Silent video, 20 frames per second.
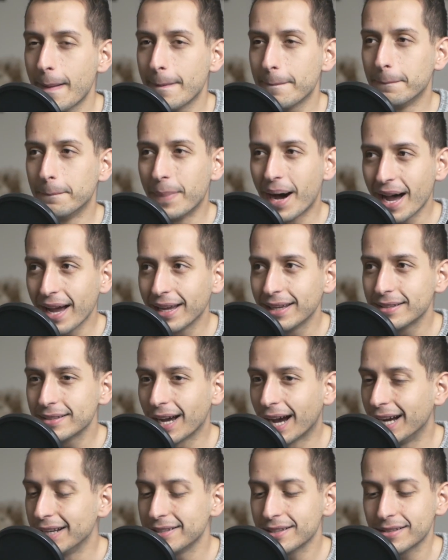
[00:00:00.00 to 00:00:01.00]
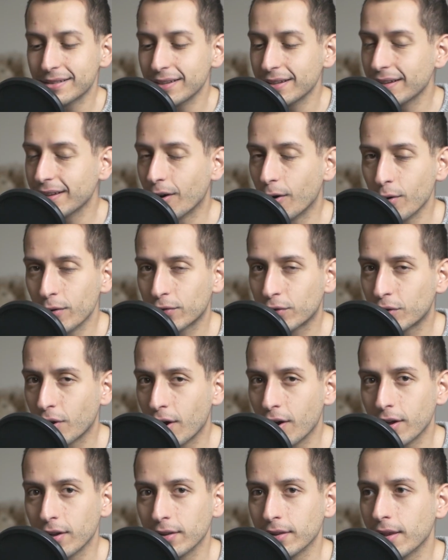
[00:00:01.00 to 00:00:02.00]
but I just think
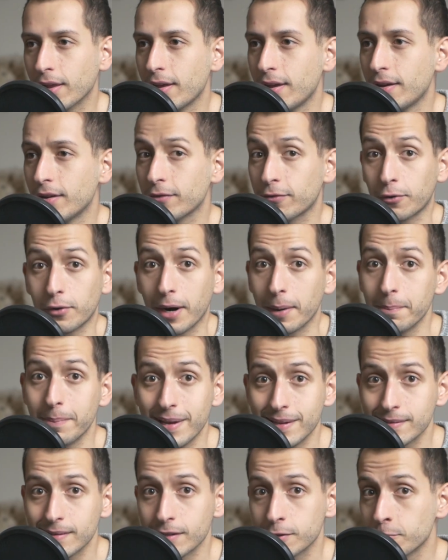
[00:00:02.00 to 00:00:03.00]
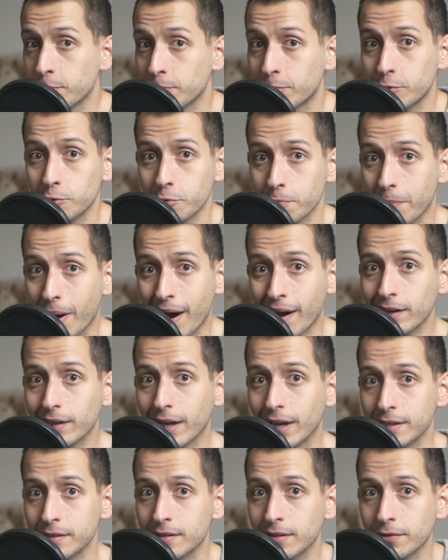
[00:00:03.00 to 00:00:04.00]
overall for our business, when we're doing
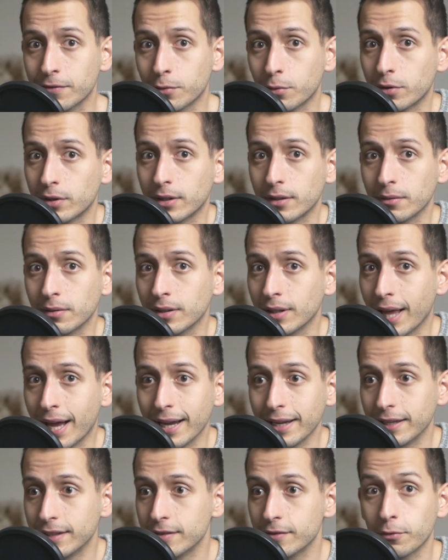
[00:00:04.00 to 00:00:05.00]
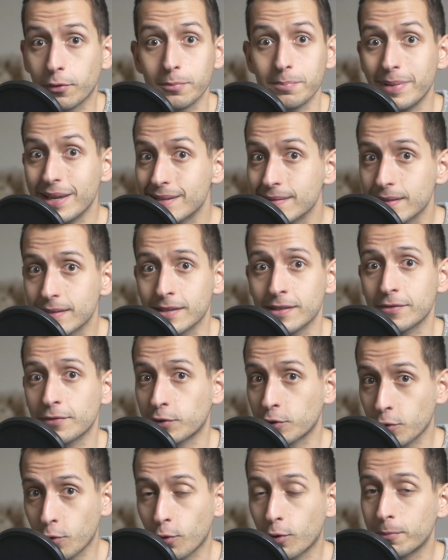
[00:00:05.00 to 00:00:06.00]
podcasting for clients, for businesses,
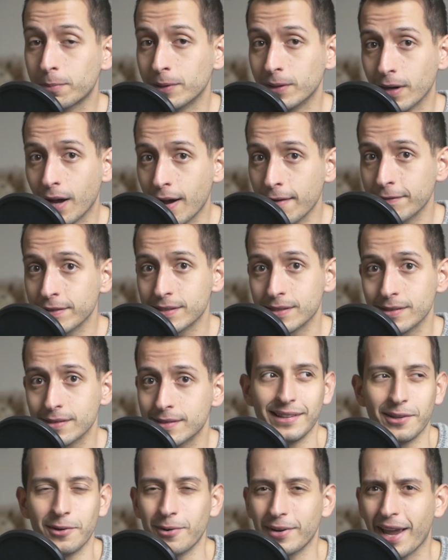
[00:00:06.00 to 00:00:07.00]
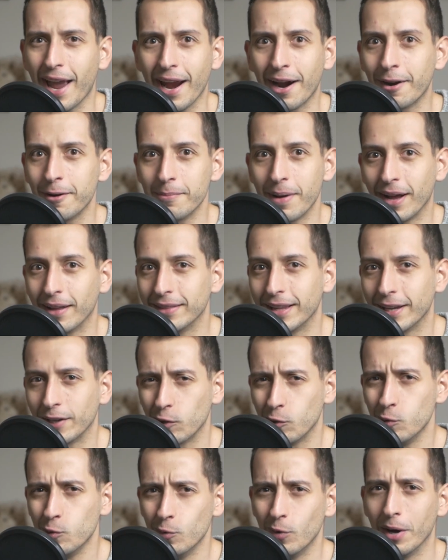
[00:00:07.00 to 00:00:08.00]
for corporate offices, they don't care about like,
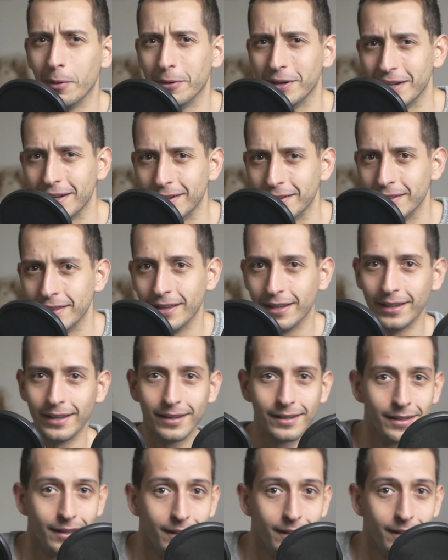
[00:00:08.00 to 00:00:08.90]
ooh, I want to hear the